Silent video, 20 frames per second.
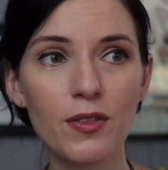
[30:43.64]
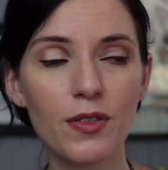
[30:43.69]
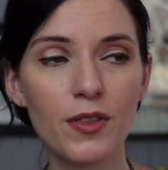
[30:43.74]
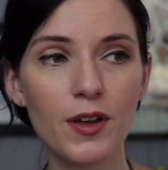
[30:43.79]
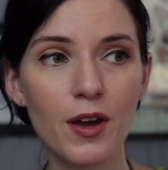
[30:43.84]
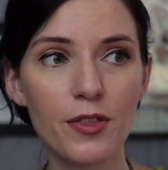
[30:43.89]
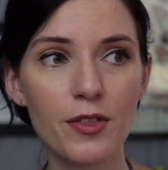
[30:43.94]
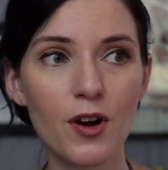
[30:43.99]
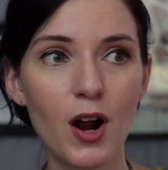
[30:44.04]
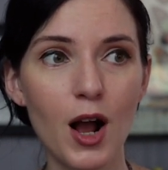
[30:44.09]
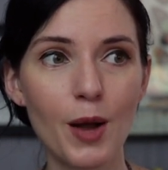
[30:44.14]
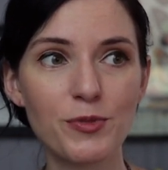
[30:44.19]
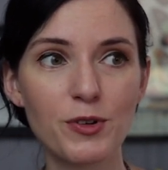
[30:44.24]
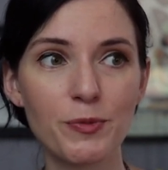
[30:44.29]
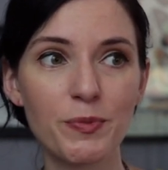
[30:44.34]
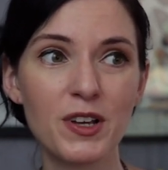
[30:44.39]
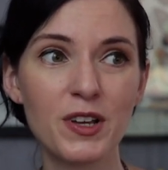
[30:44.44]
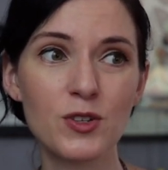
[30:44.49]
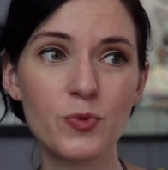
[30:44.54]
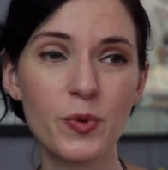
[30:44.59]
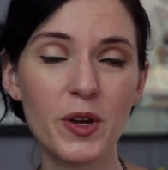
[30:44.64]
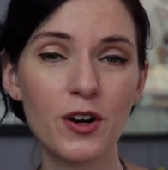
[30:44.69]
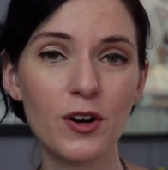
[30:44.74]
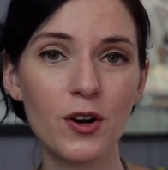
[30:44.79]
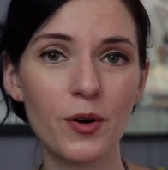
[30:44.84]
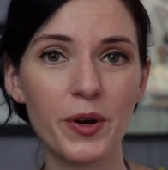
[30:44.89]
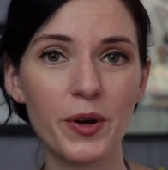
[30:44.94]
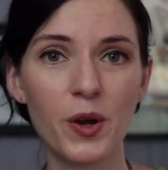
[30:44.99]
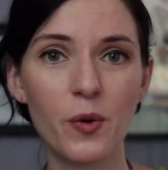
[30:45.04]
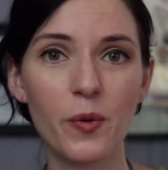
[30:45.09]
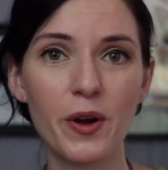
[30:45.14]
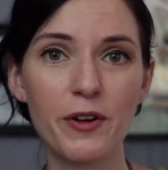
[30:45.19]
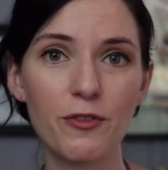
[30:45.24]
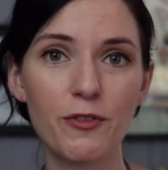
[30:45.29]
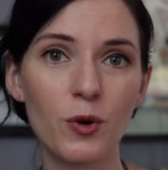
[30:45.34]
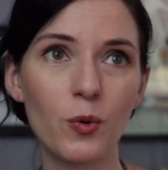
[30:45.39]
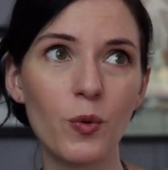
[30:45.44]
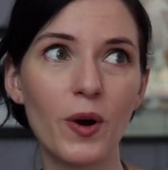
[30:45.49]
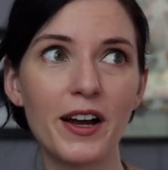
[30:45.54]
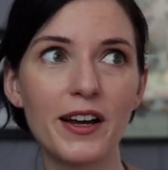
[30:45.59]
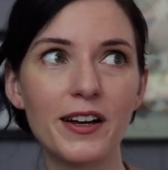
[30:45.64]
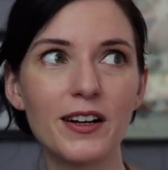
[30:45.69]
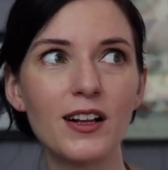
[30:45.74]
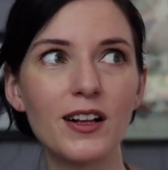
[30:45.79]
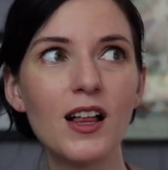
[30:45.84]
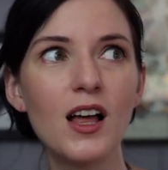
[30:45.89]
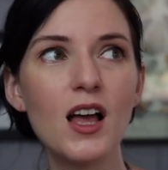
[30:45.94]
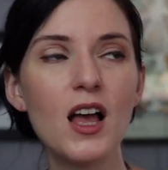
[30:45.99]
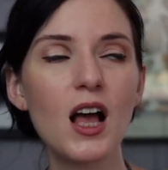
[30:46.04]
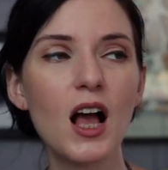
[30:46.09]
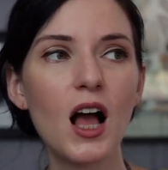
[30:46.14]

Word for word: the other option, because we are going away for a while,